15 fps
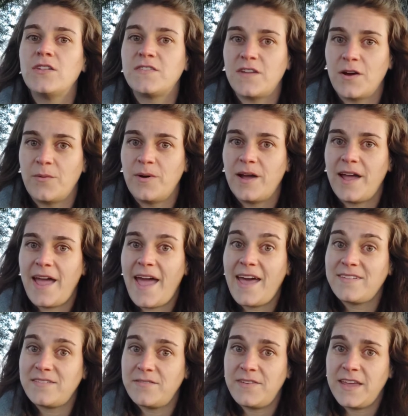So,
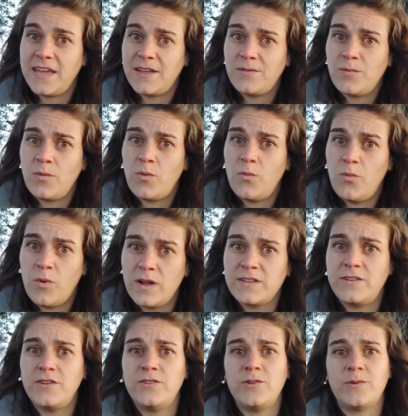as a vegan,
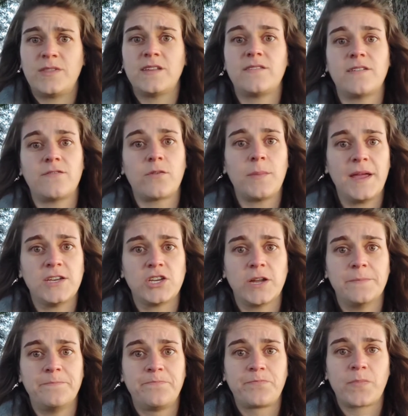what do you do with this
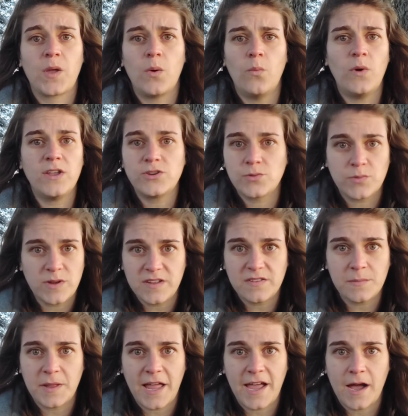information? Which
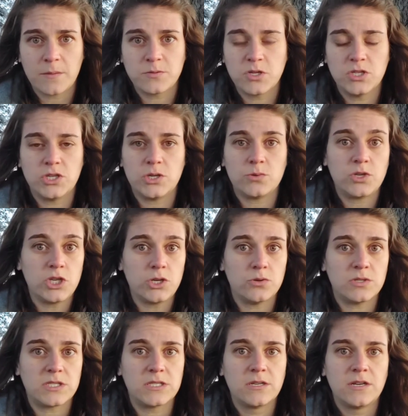resupply option do you
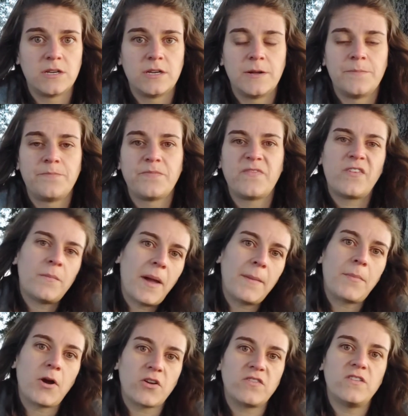choose? From my
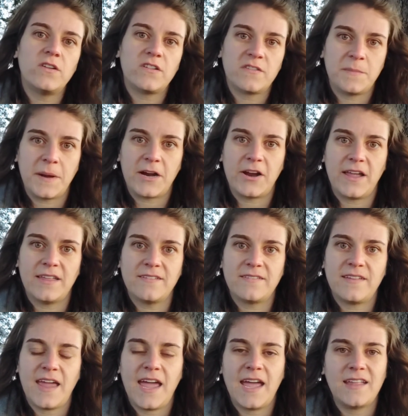personal
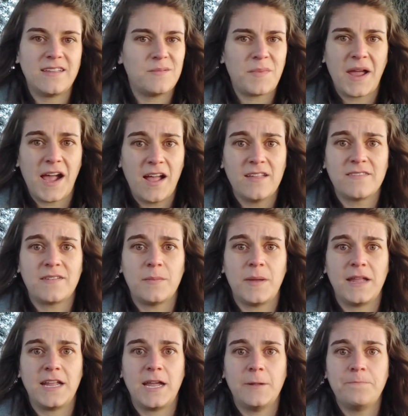experience, and in my honest
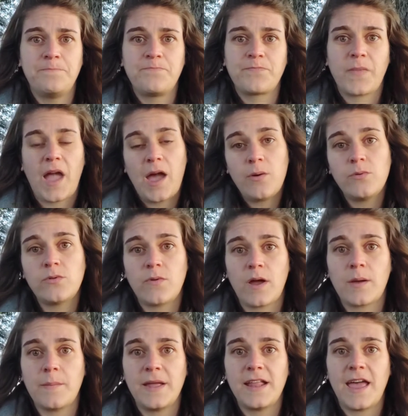opinion, I would
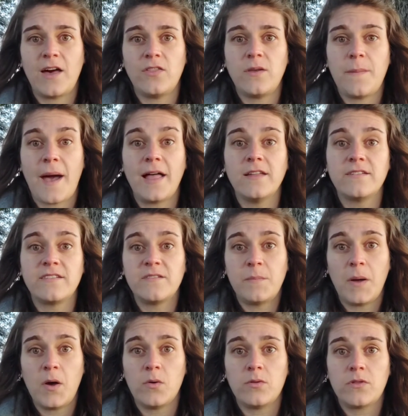recommend a healthy balance of
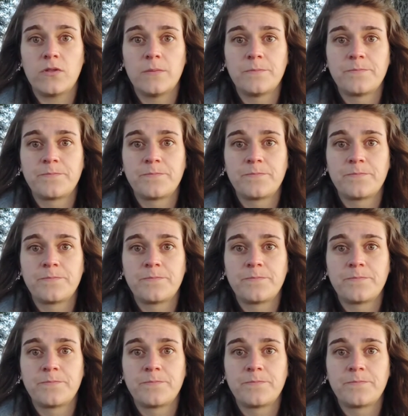both.